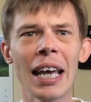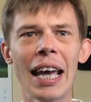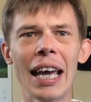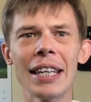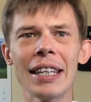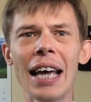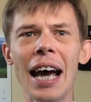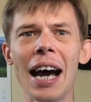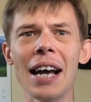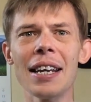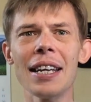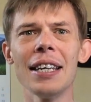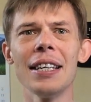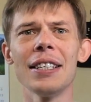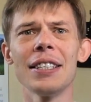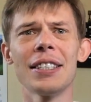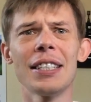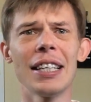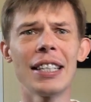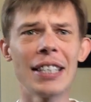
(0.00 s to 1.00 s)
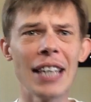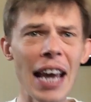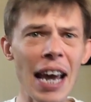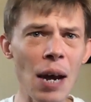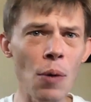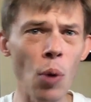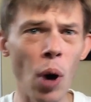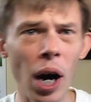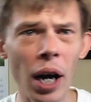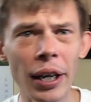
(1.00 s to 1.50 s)
and that is the
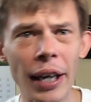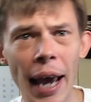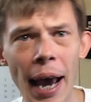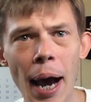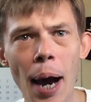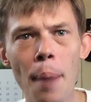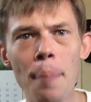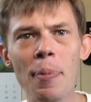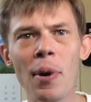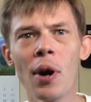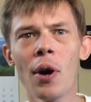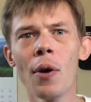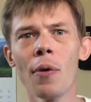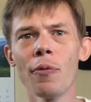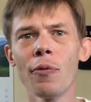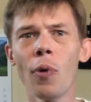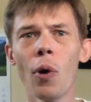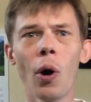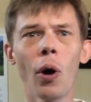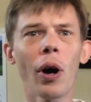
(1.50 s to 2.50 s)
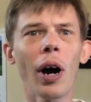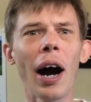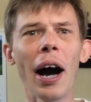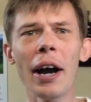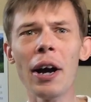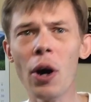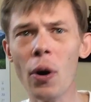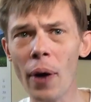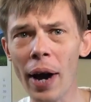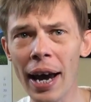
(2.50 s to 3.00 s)
Day One app for
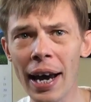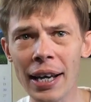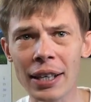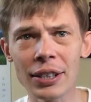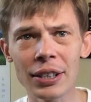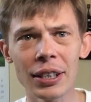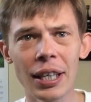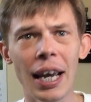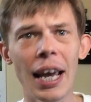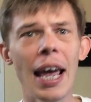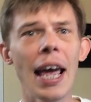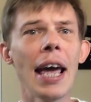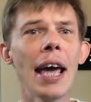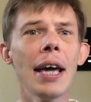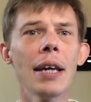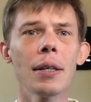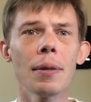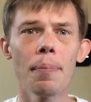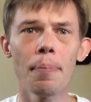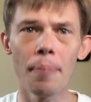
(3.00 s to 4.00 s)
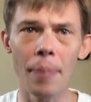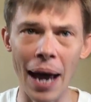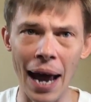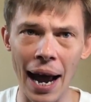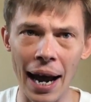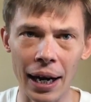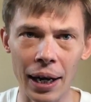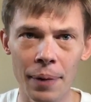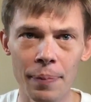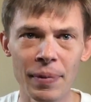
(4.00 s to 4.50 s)
iOS and
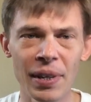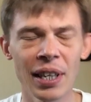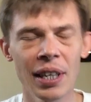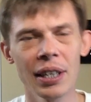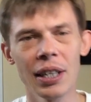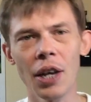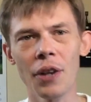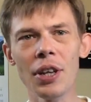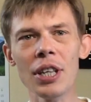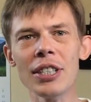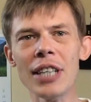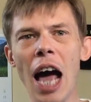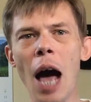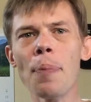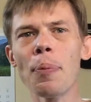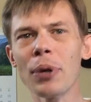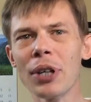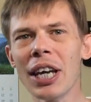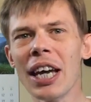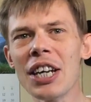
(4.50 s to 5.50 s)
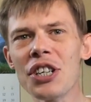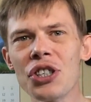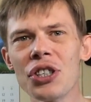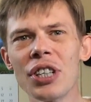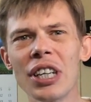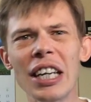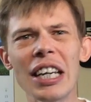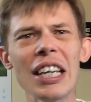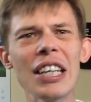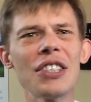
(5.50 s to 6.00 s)
Mac. Now this
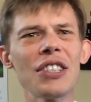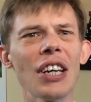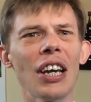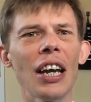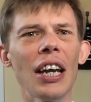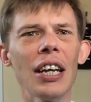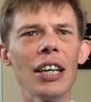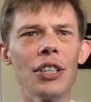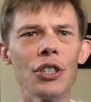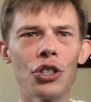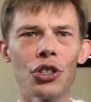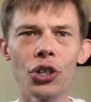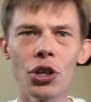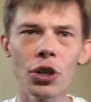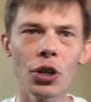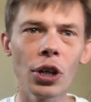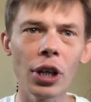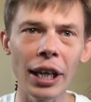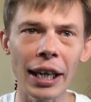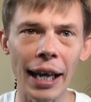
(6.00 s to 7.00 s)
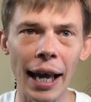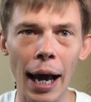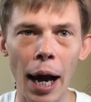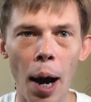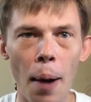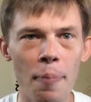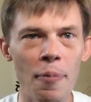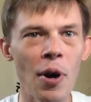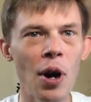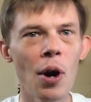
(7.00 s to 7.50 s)
application is a journaling
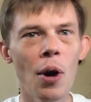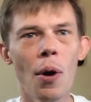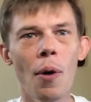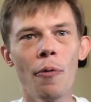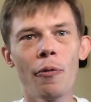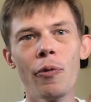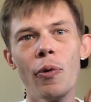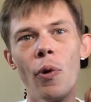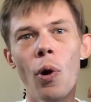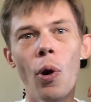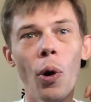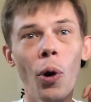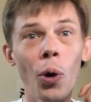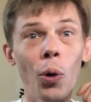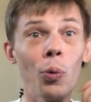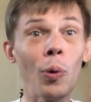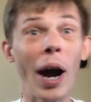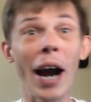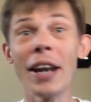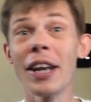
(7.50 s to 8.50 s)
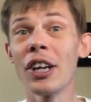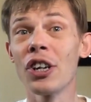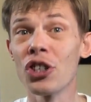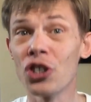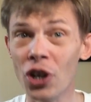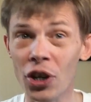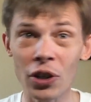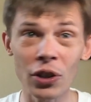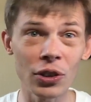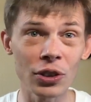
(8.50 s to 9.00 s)
app for writing
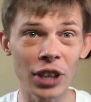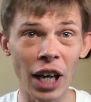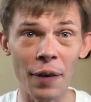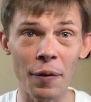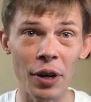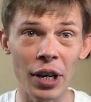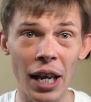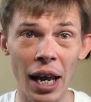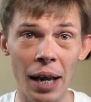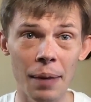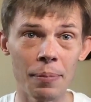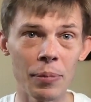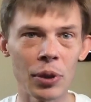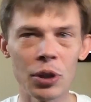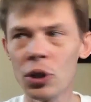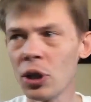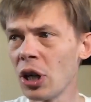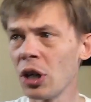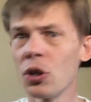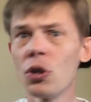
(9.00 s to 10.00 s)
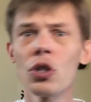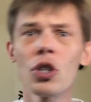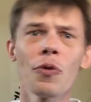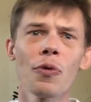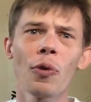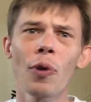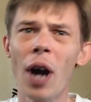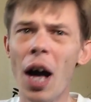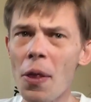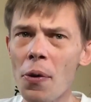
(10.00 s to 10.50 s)
journals every day. You could use it
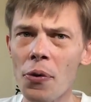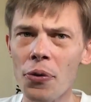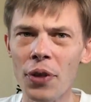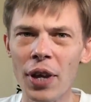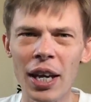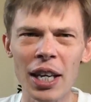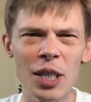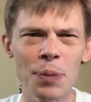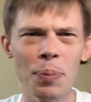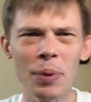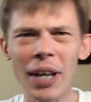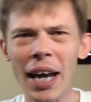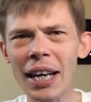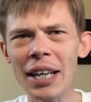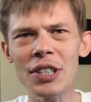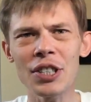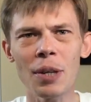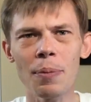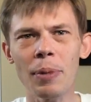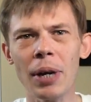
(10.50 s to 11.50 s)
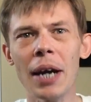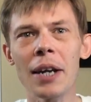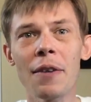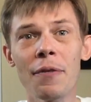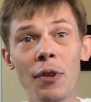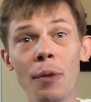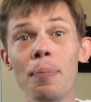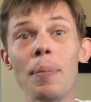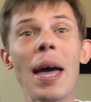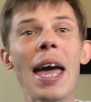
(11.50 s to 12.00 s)
for other things, but that is kind
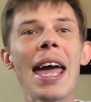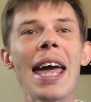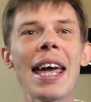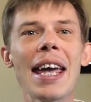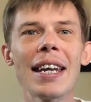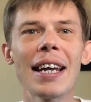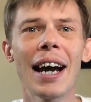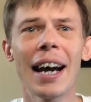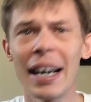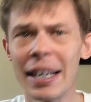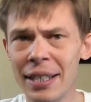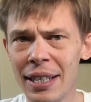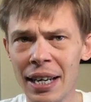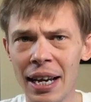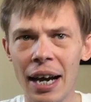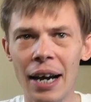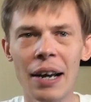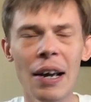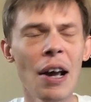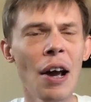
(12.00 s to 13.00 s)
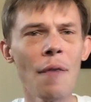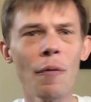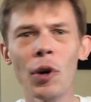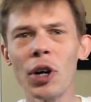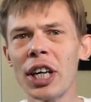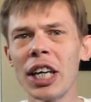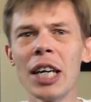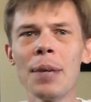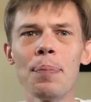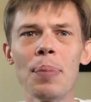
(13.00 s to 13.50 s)
of the main idea for
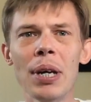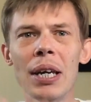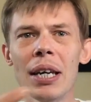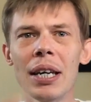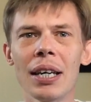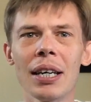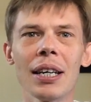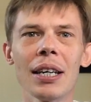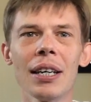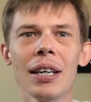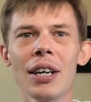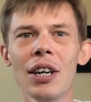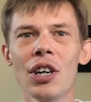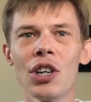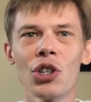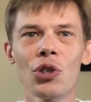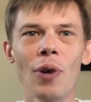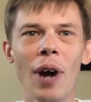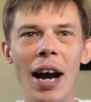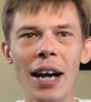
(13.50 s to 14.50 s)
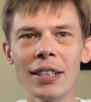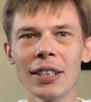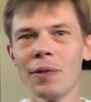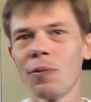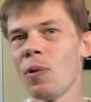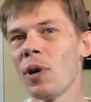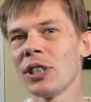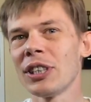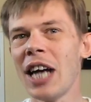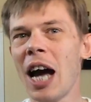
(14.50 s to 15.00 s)
keeping tracks
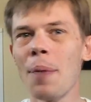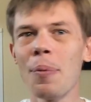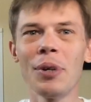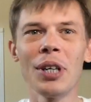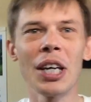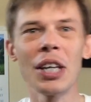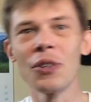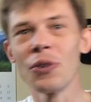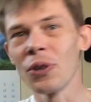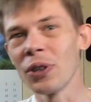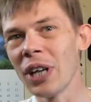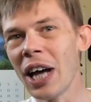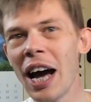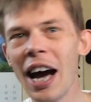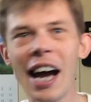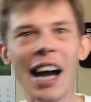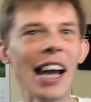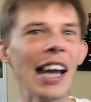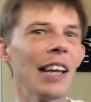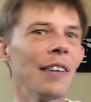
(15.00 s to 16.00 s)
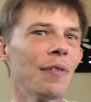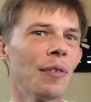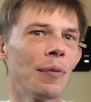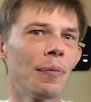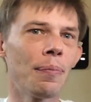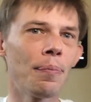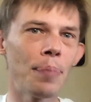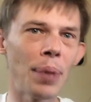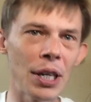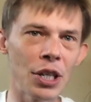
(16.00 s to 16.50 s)
of what's happening in your life
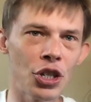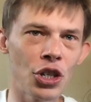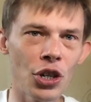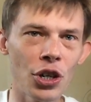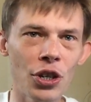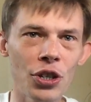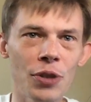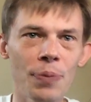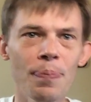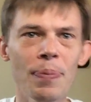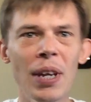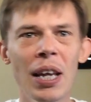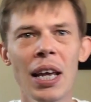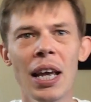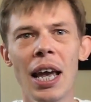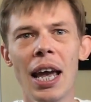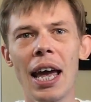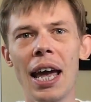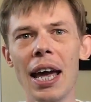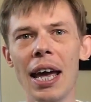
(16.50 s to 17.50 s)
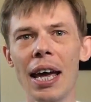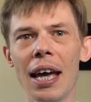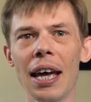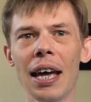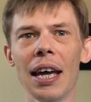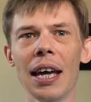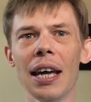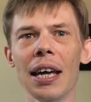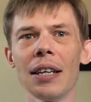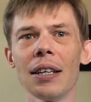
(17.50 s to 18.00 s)
and pictures.
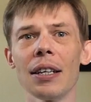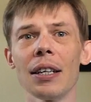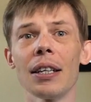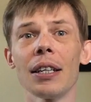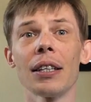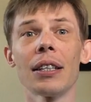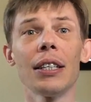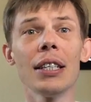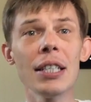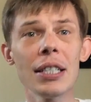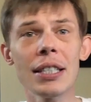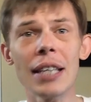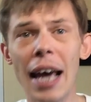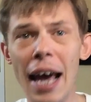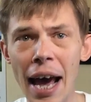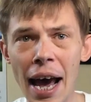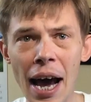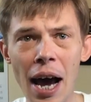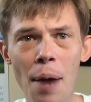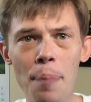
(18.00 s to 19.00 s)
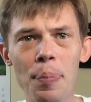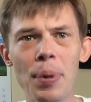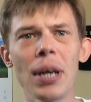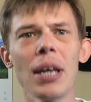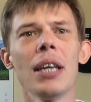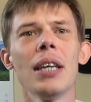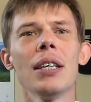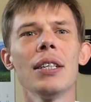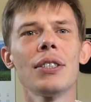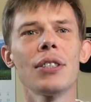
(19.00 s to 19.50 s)
And this app
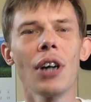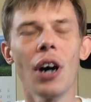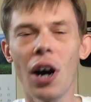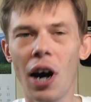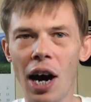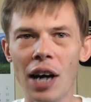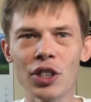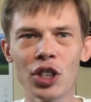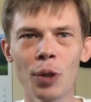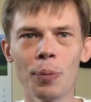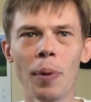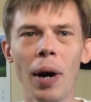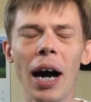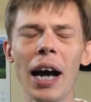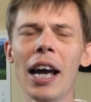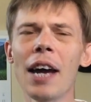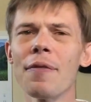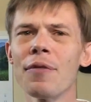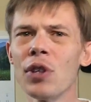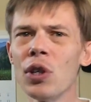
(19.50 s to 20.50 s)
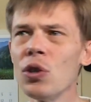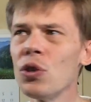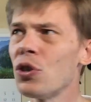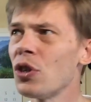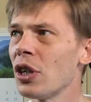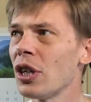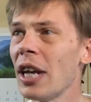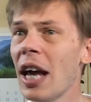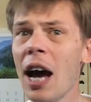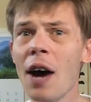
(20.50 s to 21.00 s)
is awesome. I have
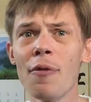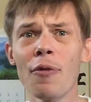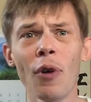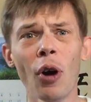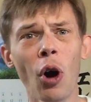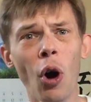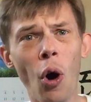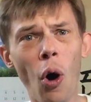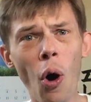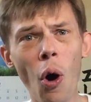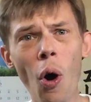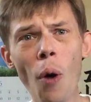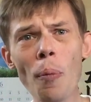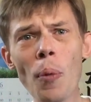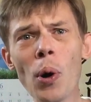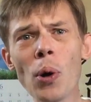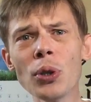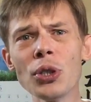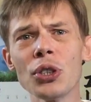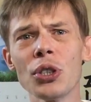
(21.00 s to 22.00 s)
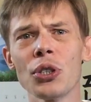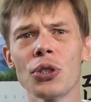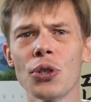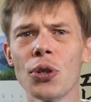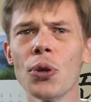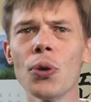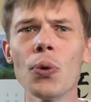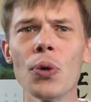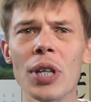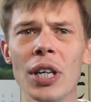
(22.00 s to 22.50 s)
used it now for almost
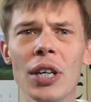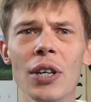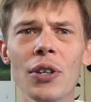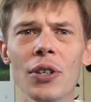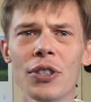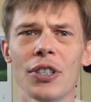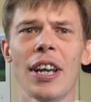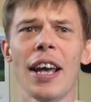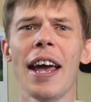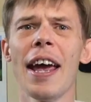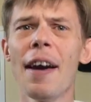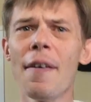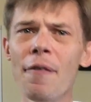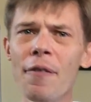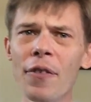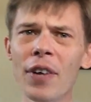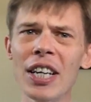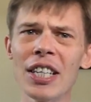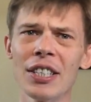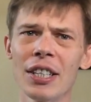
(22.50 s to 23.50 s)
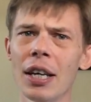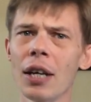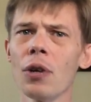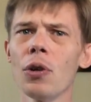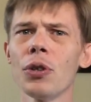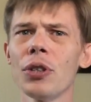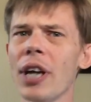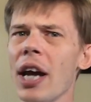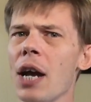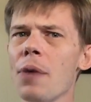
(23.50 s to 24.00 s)
2 years, every
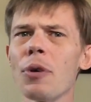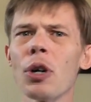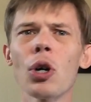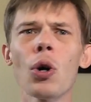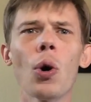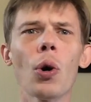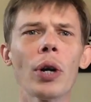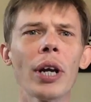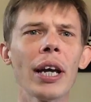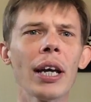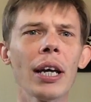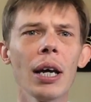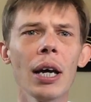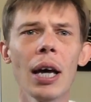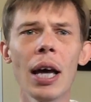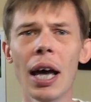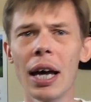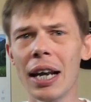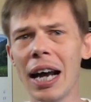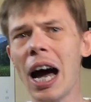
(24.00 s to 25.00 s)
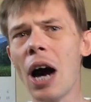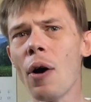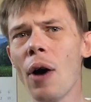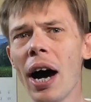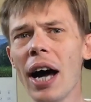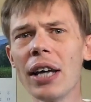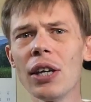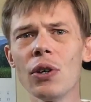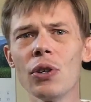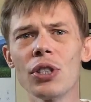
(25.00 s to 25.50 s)
single day recording. And how
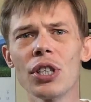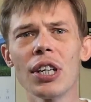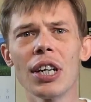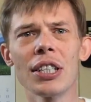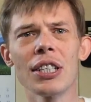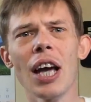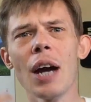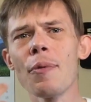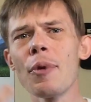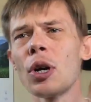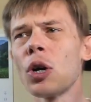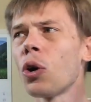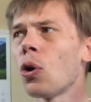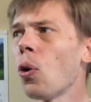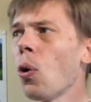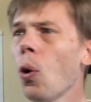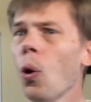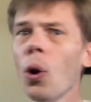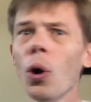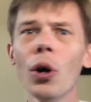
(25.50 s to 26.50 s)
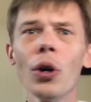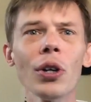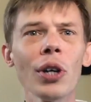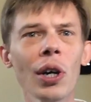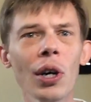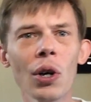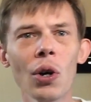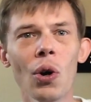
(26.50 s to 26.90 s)
I use it is I record